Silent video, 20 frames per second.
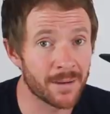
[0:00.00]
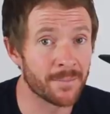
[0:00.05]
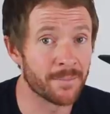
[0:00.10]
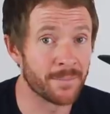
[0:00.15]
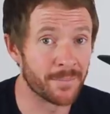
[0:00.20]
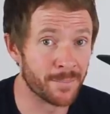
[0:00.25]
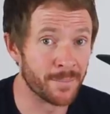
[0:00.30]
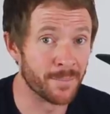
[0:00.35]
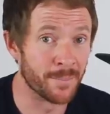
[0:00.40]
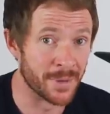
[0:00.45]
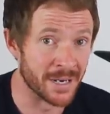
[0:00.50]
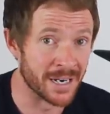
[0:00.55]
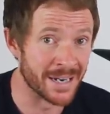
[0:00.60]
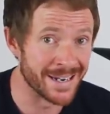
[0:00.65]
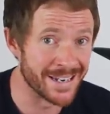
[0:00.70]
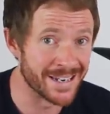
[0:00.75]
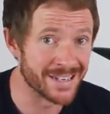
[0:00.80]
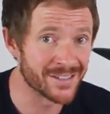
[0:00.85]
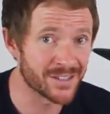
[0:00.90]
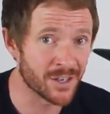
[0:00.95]
it but it
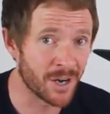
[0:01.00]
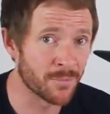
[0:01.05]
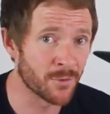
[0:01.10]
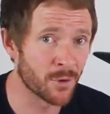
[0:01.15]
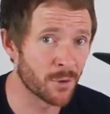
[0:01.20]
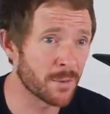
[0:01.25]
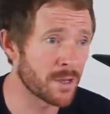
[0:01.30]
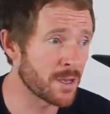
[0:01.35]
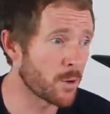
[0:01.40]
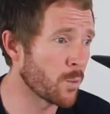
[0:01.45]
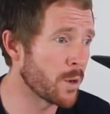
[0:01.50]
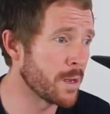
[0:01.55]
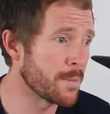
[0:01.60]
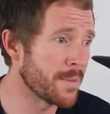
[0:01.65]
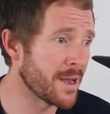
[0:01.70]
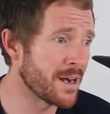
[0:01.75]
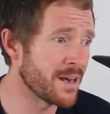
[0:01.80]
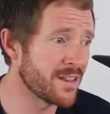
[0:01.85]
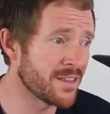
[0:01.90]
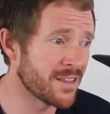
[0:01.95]
is. I'm normally a
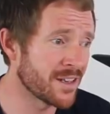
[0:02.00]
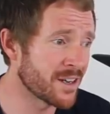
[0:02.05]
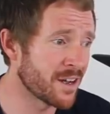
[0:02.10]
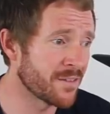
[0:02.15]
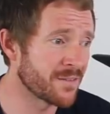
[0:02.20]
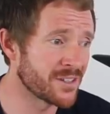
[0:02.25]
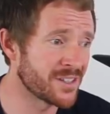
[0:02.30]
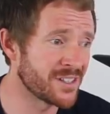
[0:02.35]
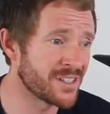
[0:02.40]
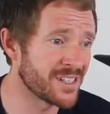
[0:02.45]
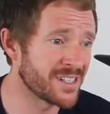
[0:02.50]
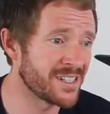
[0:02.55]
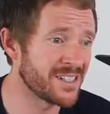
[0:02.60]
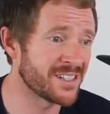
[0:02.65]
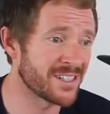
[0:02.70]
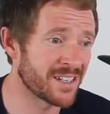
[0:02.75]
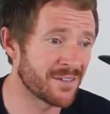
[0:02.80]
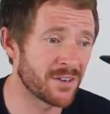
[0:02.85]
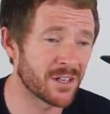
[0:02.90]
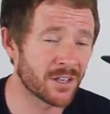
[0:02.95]
wimp. Anything over 60,
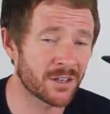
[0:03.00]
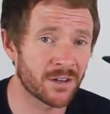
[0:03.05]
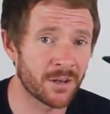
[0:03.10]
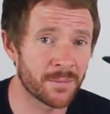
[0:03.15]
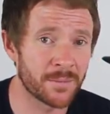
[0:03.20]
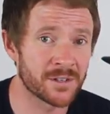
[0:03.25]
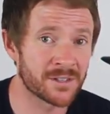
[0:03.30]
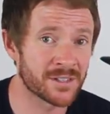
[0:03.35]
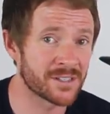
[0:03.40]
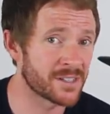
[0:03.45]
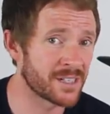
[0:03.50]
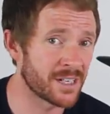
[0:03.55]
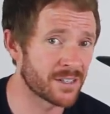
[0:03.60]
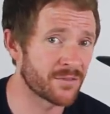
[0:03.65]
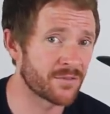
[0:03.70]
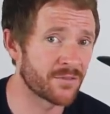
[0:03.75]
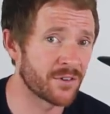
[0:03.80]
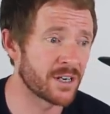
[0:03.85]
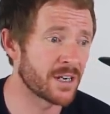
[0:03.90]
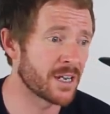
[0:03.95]
70 kilometers, I start
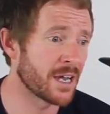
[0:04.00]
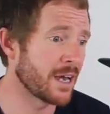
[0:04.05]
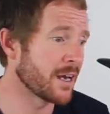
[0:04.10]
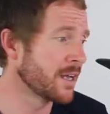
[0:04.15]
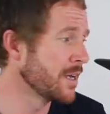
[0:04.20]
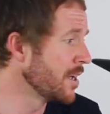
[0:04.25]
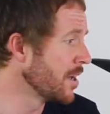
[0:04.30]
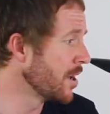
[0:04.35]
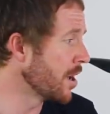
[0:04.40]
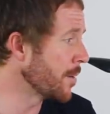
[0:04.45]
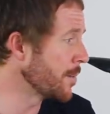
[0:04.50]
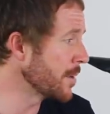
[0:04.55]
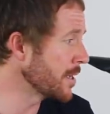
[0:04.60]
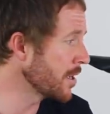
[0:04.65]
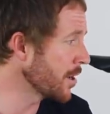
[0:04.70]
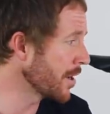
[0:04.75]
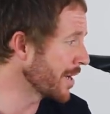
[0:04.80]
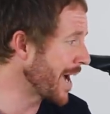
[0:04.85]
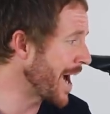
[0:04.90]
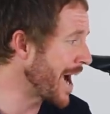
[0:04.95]
to freak out. I've been
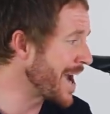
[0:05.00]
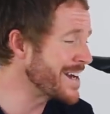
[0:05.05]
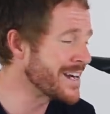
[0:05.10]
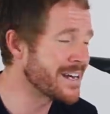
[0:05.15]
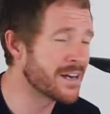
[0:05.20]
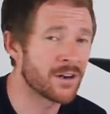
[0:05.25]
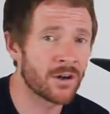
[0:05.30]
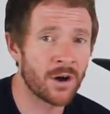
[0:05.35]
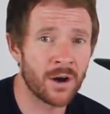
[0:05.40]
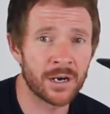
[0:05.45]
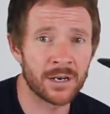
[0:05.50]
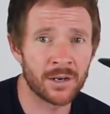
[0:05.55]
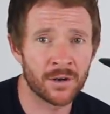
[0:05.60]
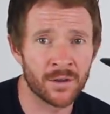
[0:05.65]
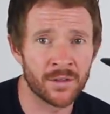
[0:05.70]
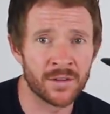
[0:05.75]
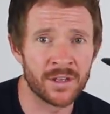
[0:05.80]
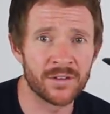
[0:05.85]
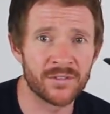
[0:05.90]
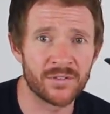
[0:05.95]
going 80 to 90
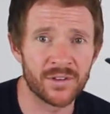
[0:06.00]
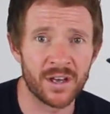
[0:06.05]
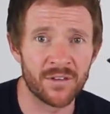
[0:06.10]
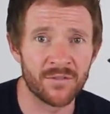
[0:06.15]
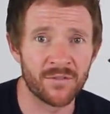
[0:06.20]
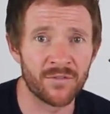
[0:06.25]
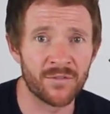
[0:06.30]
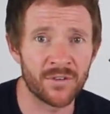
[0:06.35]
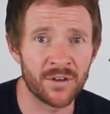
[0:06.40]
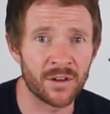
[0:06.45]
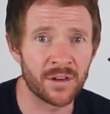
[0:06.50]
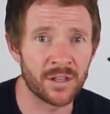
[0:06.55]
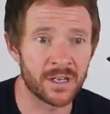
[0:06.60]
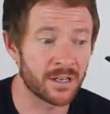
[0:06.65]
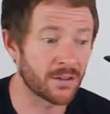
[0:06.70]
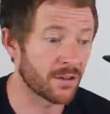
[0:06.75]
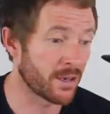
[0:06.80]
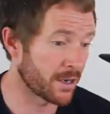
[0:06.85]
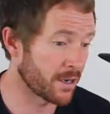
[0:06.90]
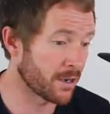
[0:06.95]
on this and
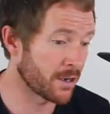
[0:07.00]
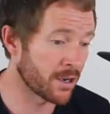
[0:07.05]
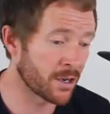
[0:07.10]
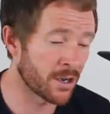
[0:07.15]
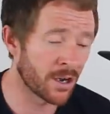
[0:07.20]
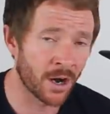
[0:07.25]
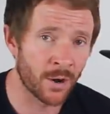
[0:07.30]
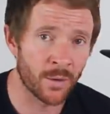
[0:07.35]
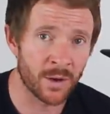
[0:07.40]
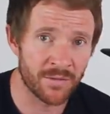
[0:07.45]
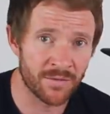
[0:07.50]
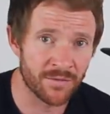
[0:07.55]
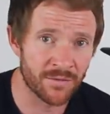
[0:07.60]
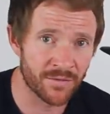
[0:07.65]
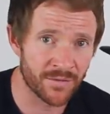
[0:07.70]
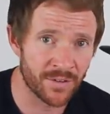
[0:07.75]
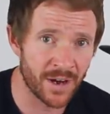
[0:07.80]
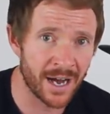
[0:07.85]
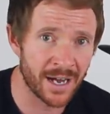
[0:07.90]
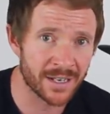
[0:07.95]
feeling like I could go even
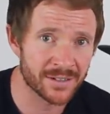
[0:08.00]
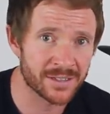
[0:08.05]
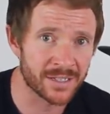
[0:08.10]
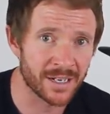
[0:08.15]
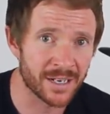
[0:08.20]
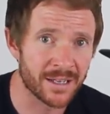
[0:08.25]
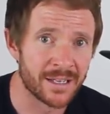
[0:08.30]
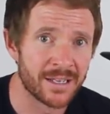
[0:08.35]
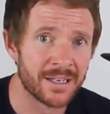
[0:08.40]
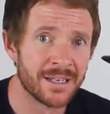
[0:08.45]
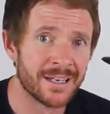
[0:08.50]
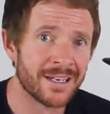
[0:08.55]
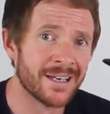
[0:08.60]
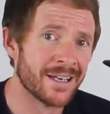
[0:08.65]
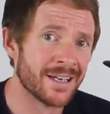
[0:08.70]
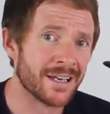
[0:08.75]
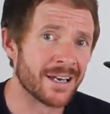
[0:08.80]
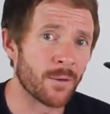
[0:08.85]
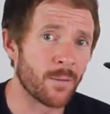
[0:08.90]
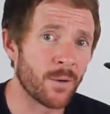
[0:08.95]
faster.
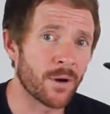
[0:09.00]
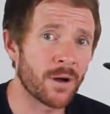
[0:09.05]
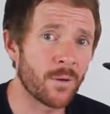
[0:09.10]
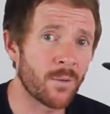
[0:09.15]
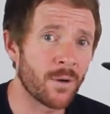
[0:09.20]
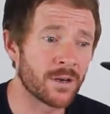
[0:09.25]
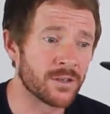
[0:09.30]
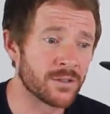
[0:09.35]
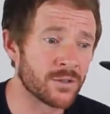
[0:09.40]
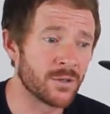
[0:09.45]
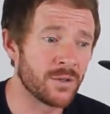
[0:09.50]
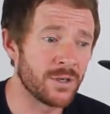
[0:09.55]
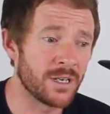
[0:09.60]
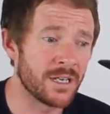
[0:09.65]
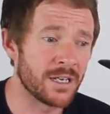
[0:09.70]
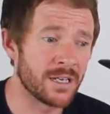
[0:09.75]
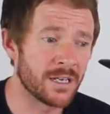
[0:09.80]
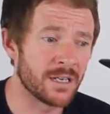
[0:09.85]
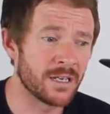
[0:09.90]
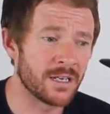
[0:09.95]
Now, what I want to do
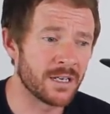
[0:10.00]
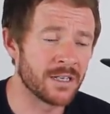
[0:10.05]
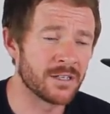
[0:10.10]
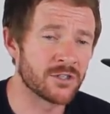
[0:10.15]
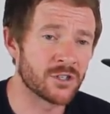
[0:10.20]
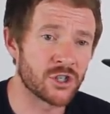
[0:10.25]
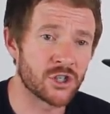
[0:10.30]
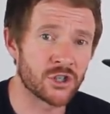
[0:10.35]
here is